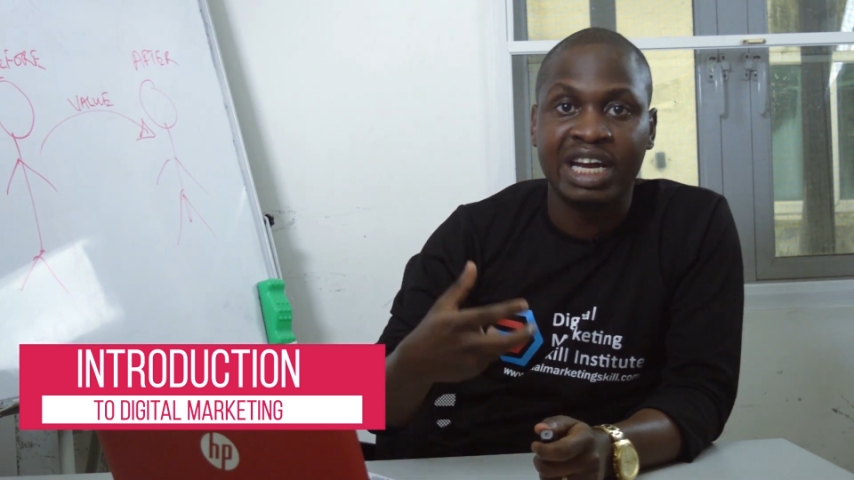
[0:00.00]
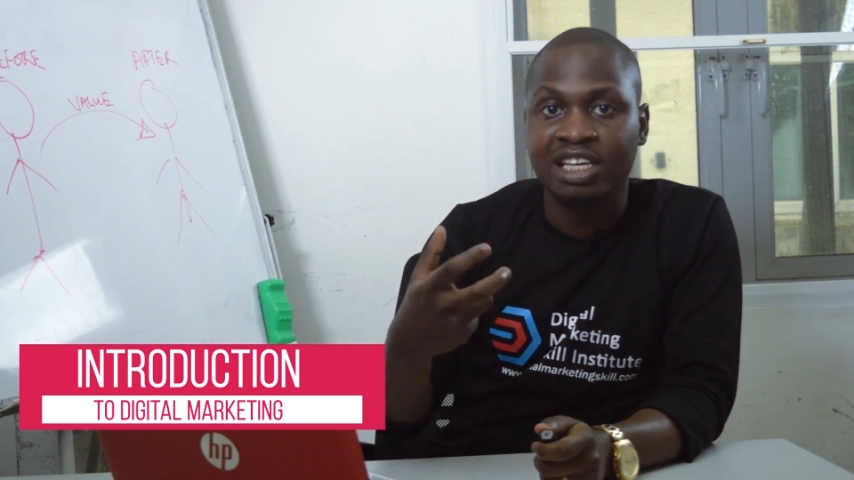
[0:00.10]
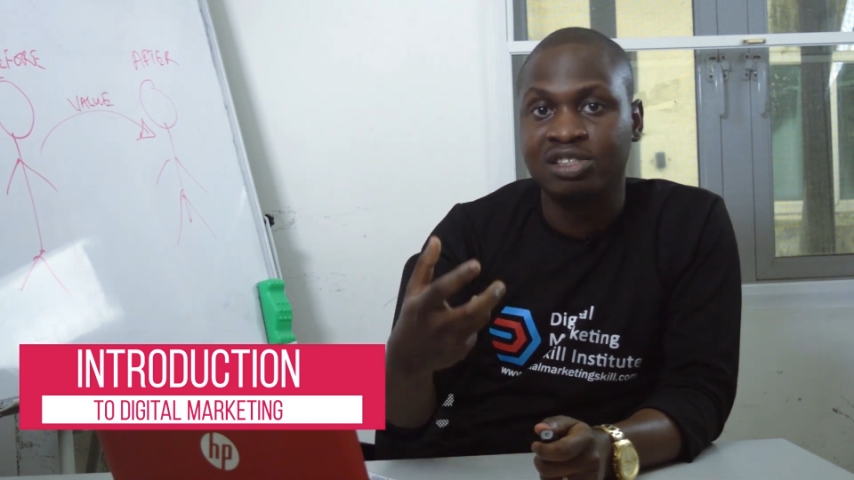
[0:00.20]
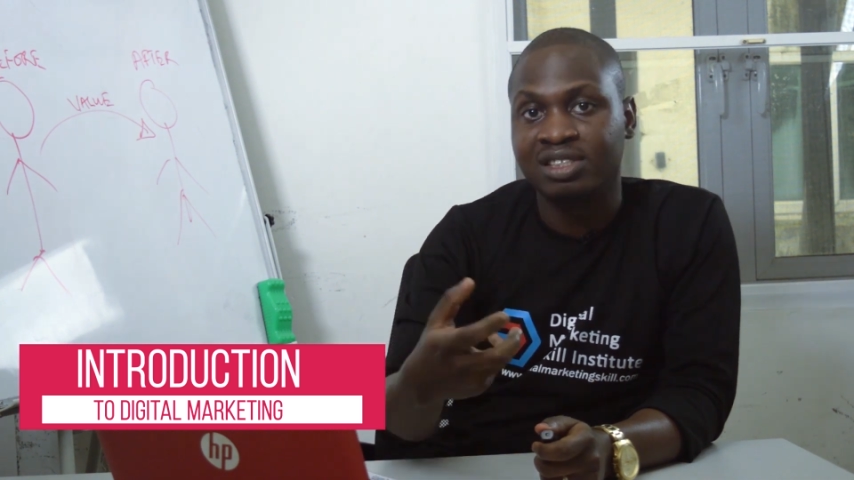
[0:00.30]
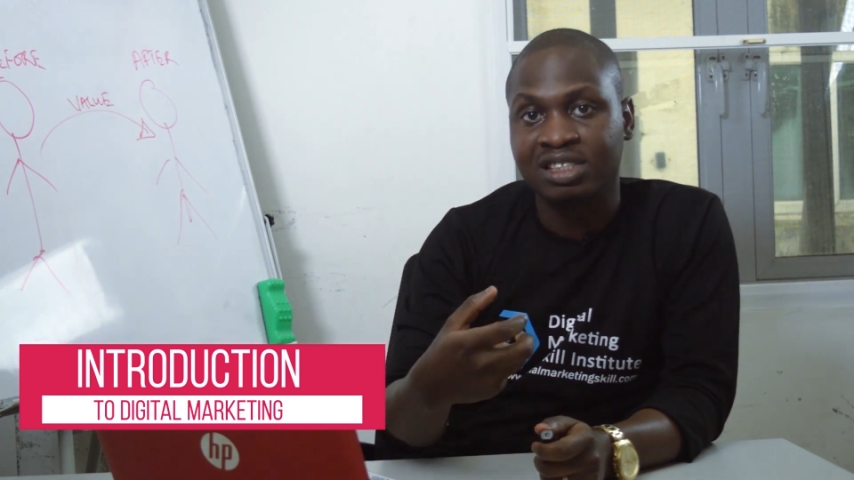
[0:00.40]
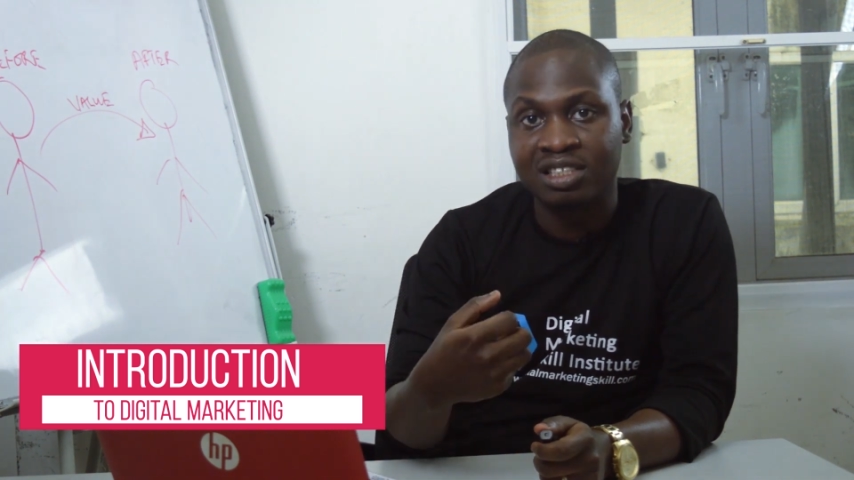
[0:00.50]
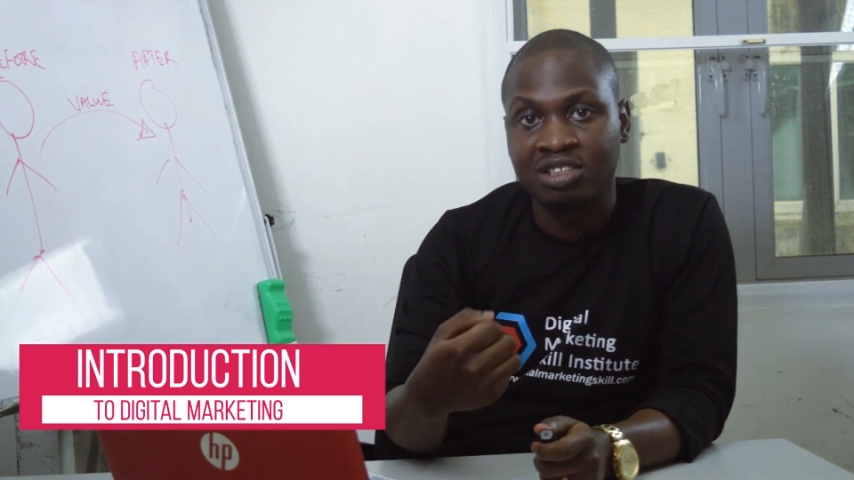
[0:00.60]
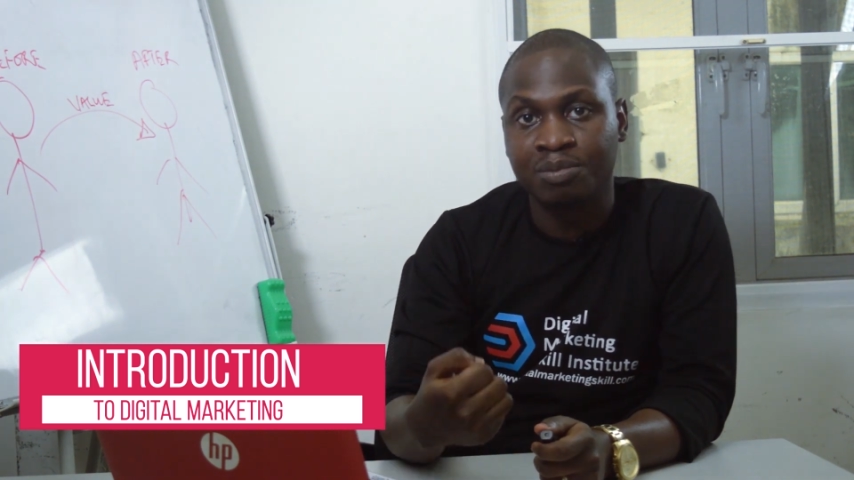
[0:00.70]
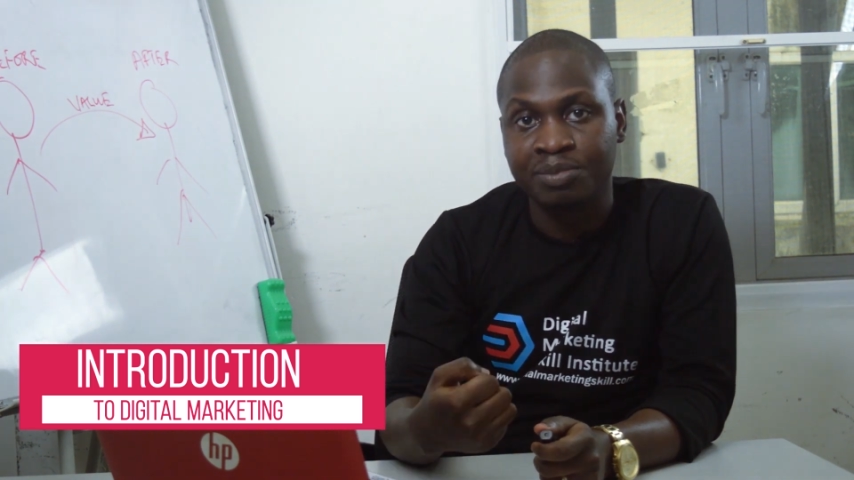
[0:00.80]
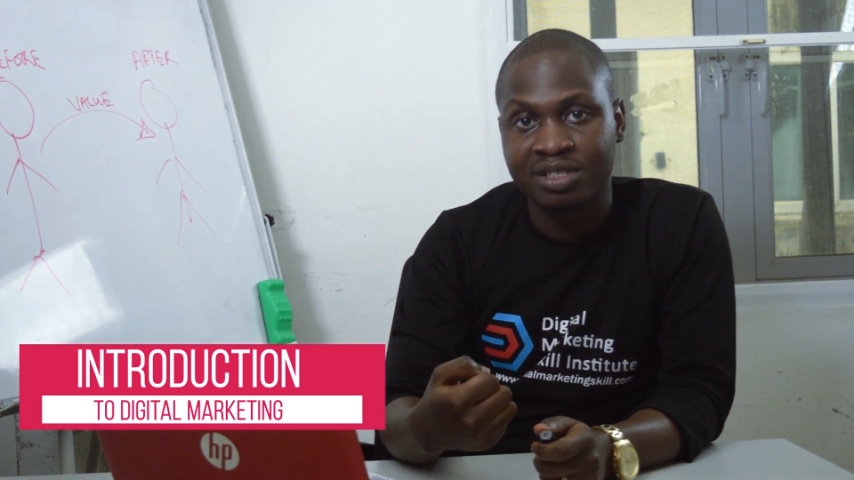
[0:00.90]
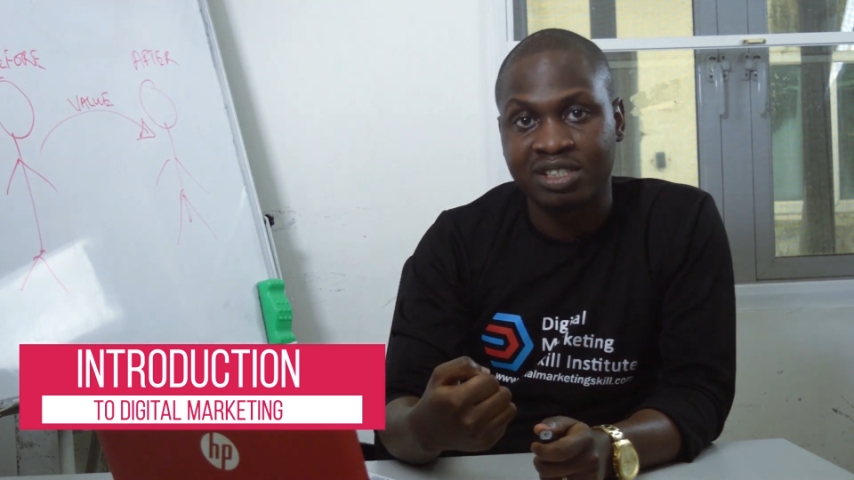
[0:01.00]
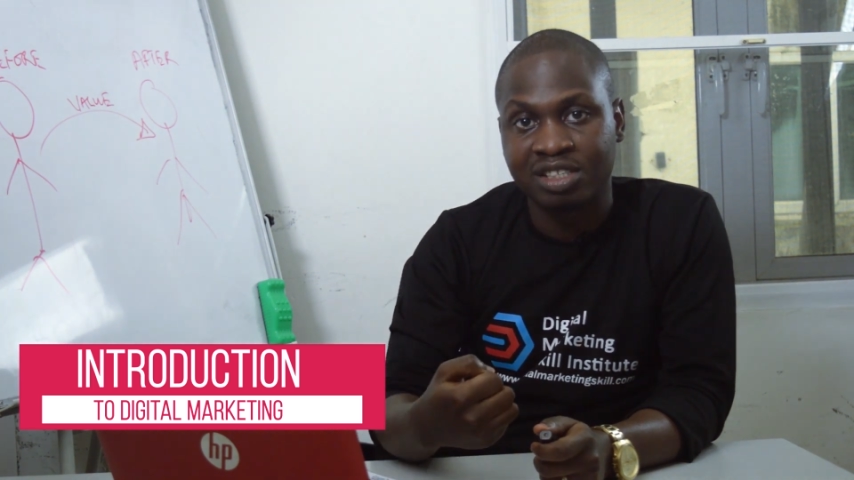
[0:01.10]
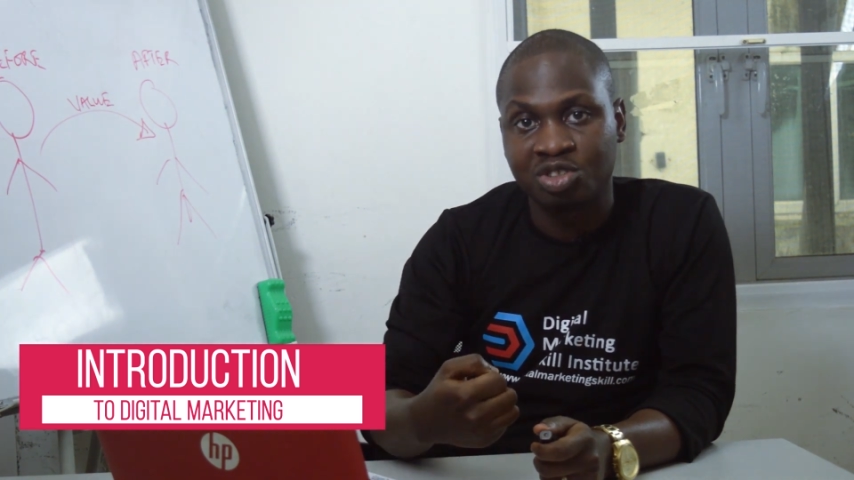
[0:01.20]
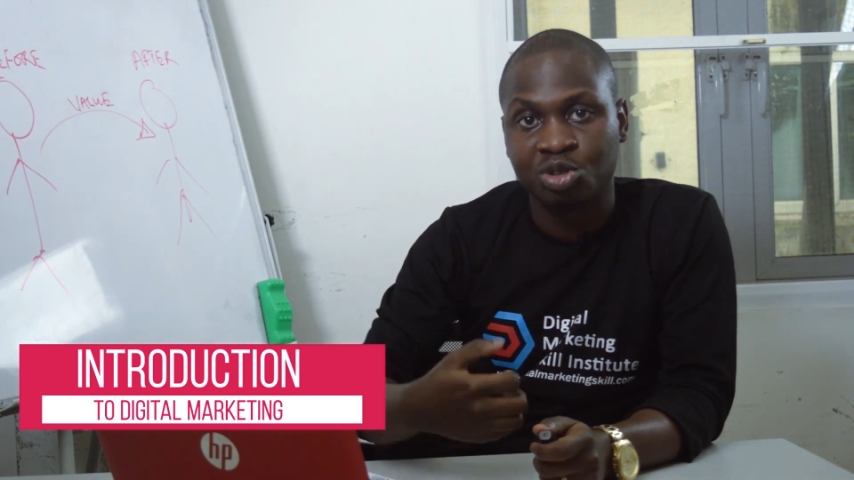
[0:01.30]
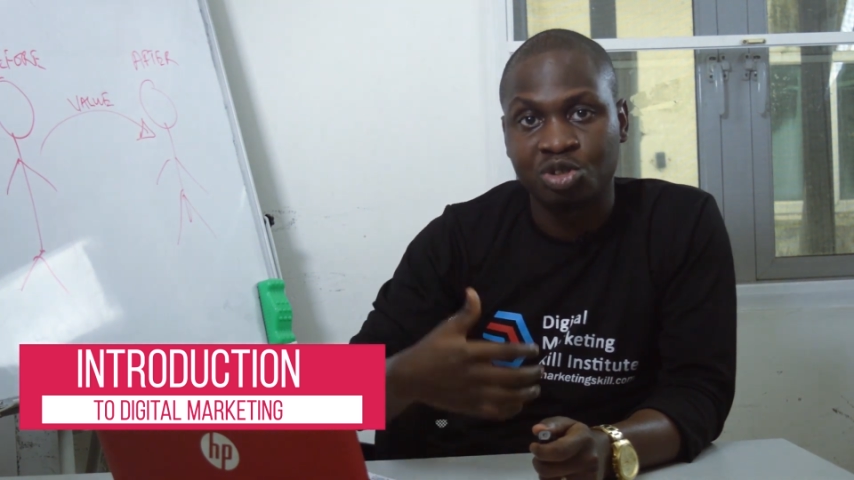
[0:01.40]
that are interested in your business.